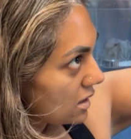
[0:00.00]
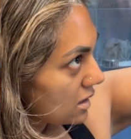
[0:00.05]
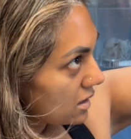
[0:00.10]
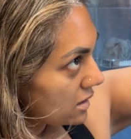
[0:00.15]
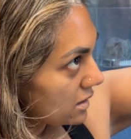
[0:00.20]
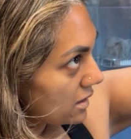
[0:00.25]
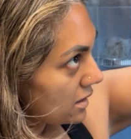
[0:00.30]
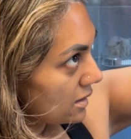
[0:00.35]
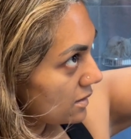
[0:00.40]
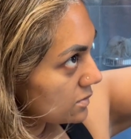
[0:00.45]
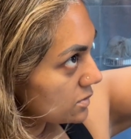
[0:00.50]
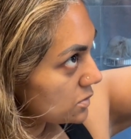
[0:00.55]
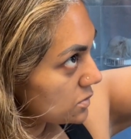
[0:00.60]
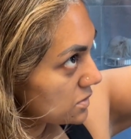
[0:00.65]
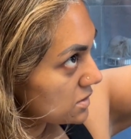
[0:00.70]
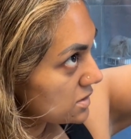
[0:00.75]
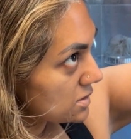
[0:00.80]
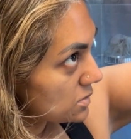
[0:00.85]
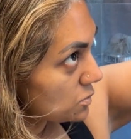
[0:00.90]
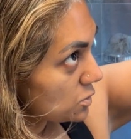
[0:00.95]
it helps when
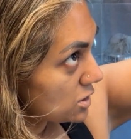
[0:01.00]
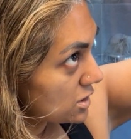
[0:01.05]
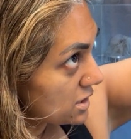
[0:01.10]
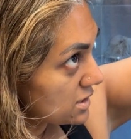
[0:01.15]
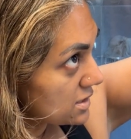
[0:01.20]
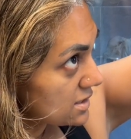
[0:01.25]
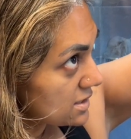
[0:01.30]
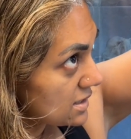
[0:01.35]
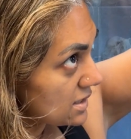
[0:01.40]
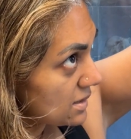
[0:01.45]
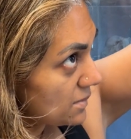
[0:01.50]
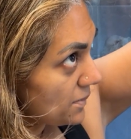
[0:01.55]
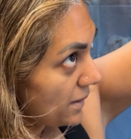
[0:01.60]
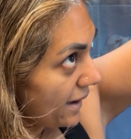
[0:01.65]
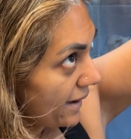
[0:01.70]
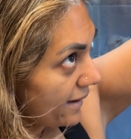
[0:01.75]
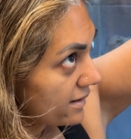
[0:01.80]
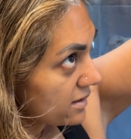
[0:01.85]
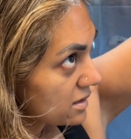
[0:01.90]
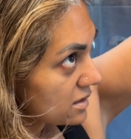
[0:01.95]
someone can see the
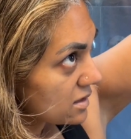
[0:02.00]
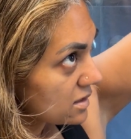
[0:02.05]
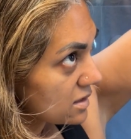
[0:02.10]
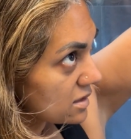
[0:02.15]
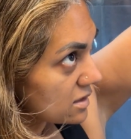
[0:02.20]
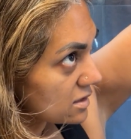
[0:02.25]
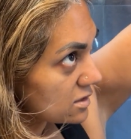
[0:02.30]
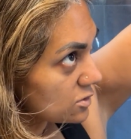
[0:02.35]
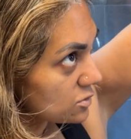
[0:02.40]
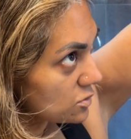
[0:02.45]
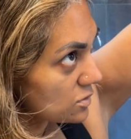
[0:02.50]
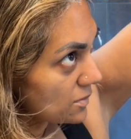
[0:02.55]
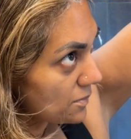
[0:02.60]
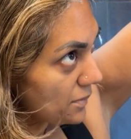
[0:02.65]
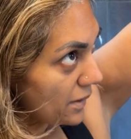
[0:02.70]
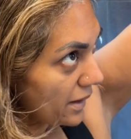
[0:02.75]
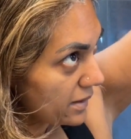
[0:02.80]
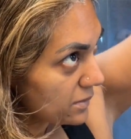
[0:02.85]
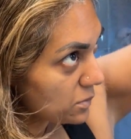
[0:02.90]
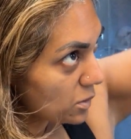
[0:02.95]
back and do the
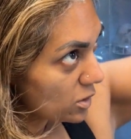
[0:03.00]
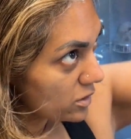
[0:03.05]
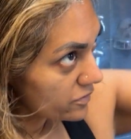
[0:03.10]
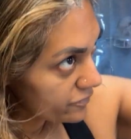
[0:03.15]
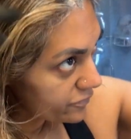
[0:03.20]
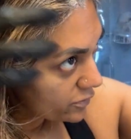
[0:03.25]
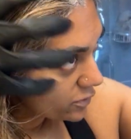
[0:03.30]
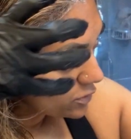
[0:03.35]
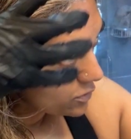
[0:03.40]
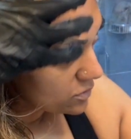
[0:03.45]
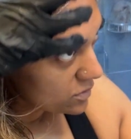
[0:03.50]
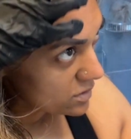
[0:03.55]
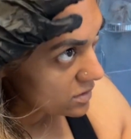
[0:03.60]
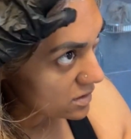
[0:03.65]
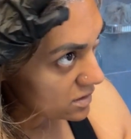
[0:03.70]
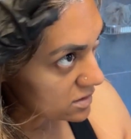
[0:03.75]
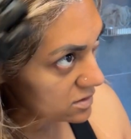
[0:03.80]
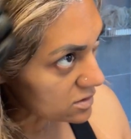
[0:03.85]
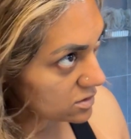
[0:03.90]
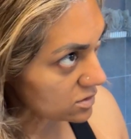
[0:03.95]
back part for you.
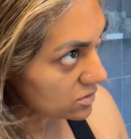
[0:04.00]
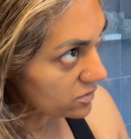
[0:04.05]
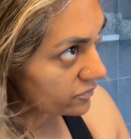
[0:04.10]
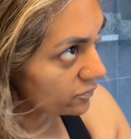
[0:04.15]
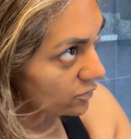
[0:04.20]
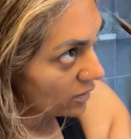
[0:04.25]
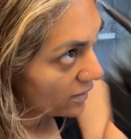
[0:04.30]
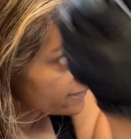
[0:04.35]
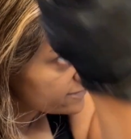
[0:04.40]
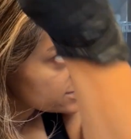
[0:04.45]
And so if you have